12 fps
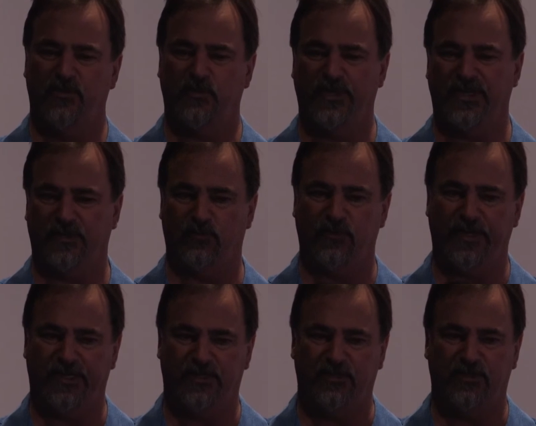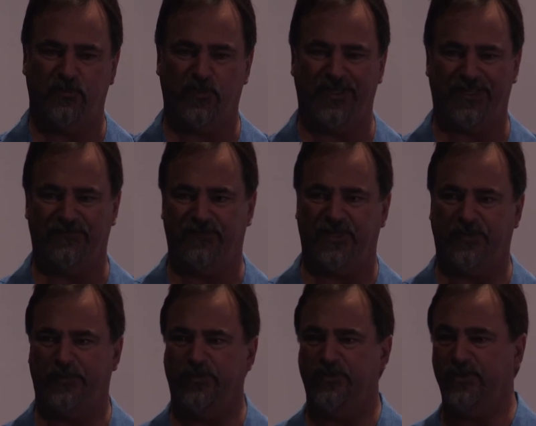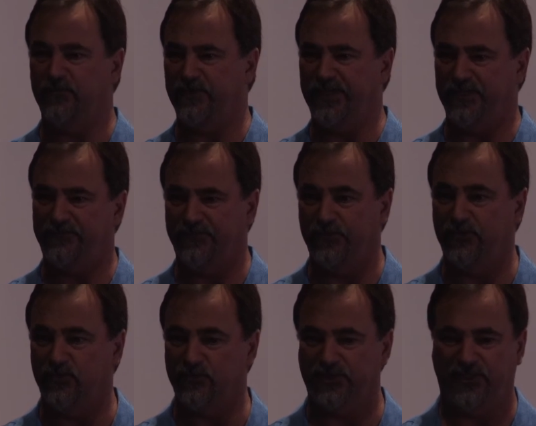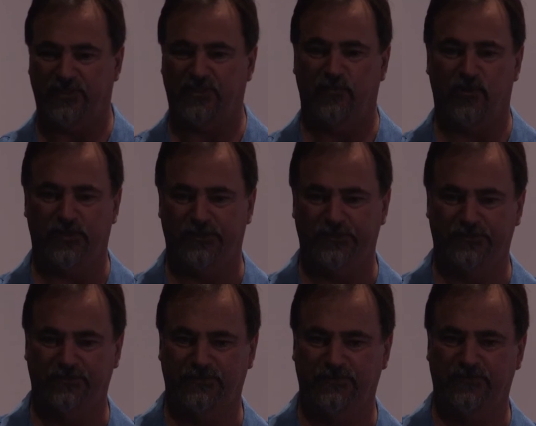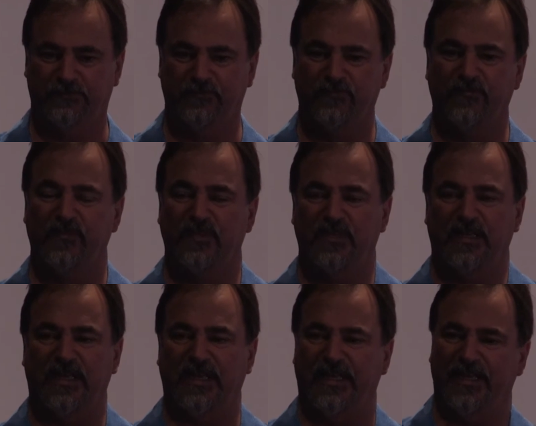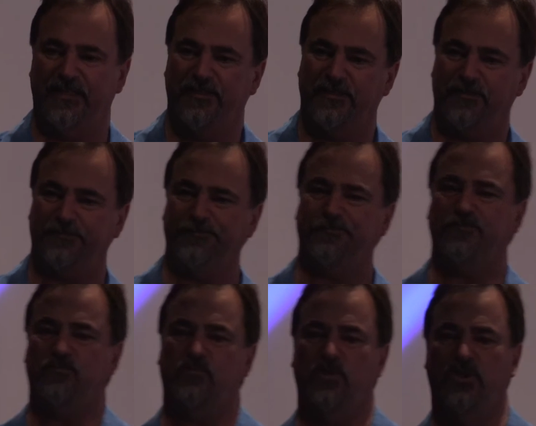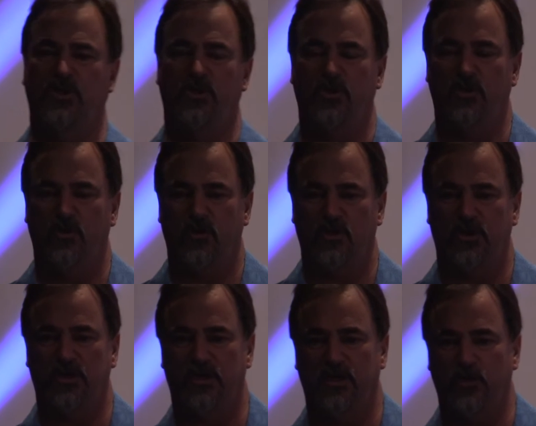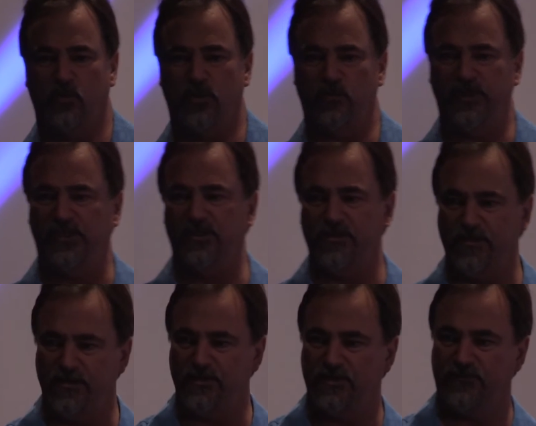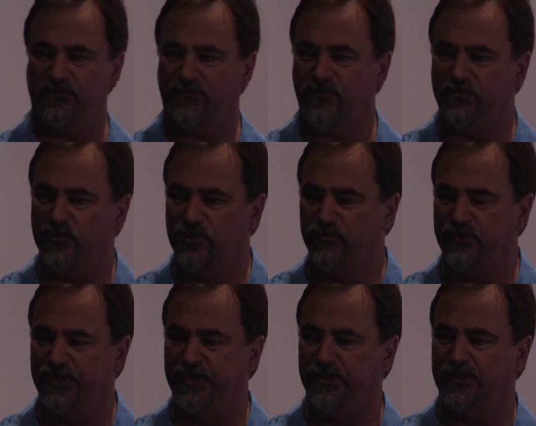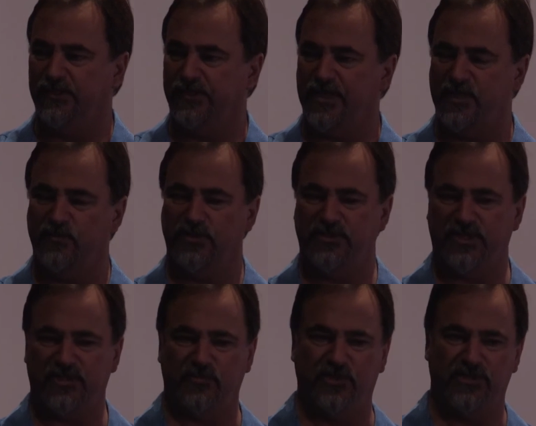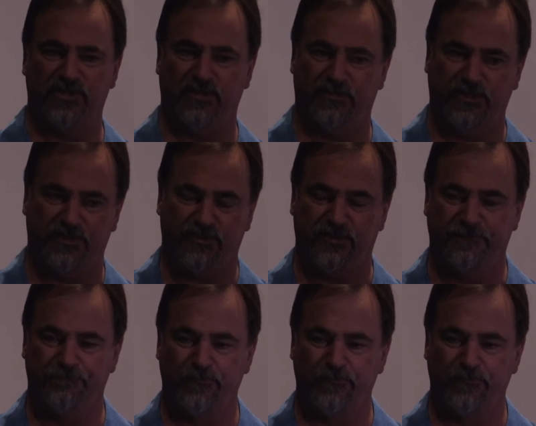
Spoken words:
We had Red, we had Viper, and we had Film. Did I hit them all? And what we learned from doing the Camera Assessment Series